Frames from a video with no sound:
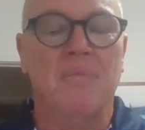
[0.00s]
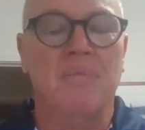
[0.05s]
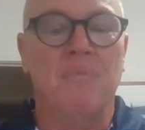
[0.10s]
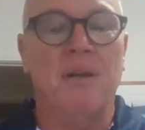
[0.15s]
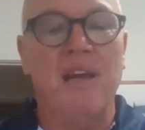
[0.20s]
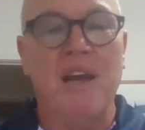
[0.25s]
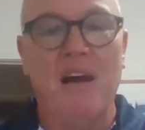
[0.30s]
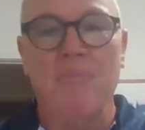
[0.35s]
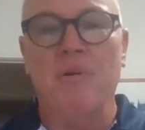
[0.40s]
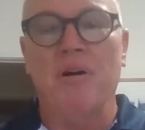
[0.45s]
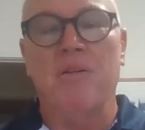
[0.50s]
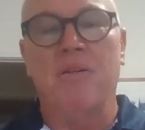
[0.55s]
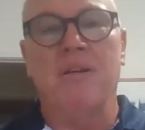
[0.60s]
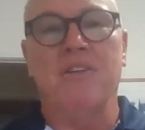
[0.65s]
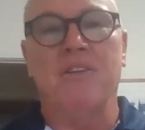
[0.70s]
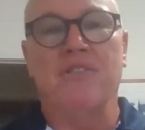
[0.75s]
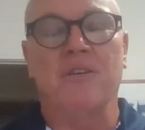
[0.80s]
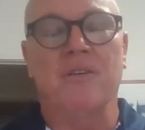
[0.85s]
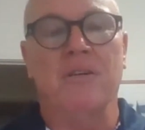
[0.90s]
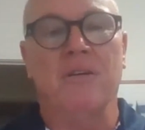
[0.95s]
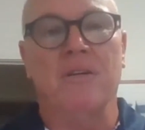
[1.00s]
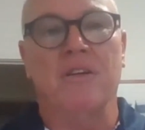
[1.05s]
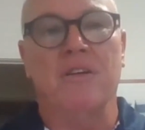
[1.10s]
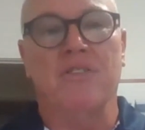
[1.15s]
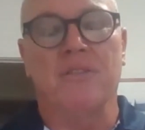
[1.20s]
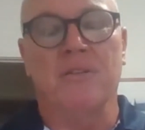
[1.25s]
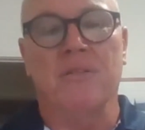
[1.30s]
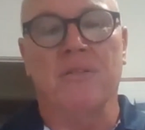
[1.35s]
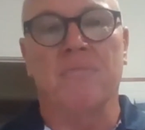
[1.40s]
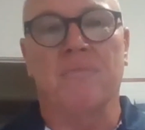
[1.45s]
But our boat is
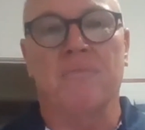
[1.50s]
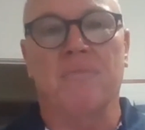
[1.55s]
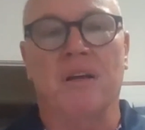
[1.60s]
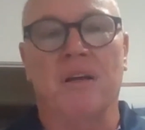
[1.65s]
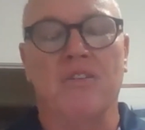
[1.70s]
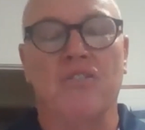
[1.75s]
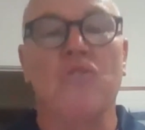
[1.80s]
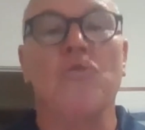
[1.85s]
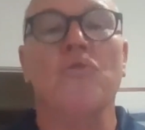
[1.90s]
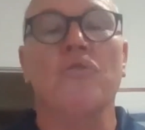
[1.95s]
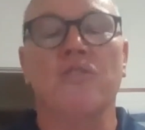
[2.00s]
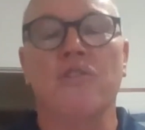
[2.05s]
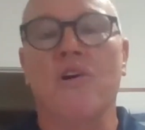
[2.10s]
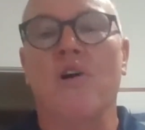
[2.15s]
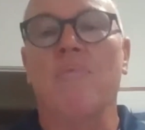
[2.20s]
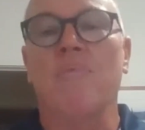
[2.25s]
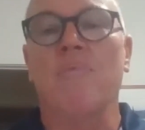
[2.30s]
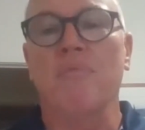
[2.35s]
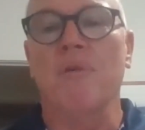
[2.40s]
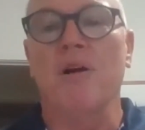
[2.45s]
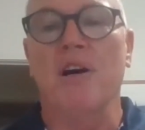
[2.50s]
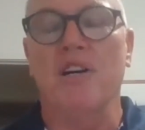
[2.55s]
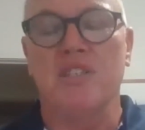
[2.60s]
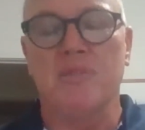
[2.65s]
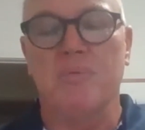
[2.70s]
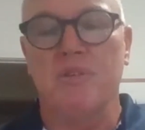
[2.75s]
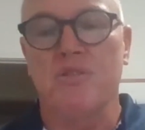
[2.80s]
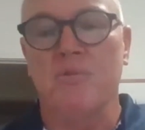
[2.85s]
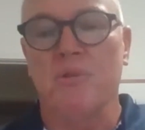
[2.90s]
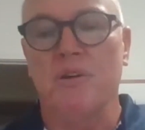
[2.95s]
a good
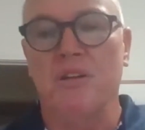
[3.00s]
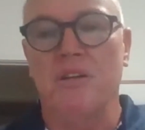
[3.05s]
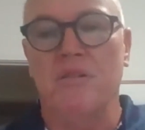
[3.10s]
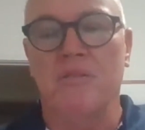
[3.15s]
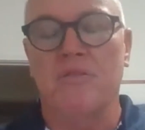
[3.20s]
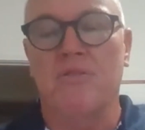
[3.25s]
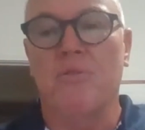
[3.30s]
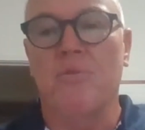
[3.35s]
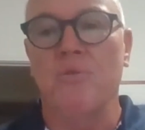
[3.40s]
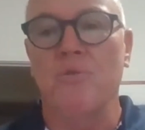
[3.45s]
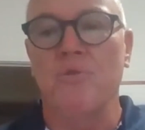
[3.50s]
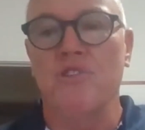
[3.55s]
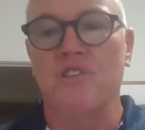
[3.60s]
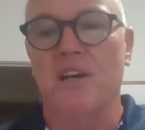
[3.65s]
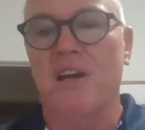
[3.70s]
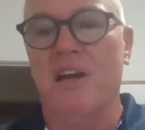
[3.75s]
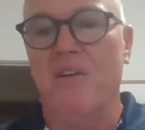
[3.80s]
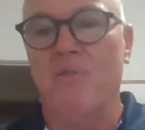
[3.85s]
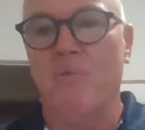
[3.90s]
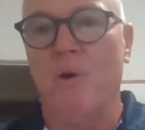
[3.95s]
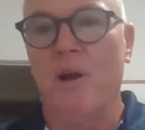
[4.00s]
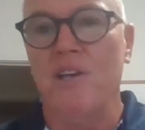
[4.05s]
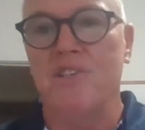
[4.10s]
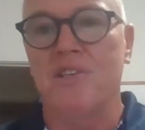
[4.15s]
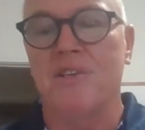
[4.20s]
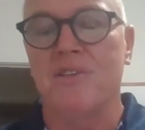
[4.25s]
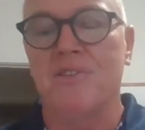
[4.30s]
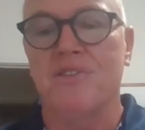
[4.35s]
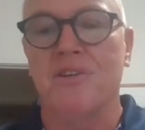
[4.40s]
compromise between cruiser and racer.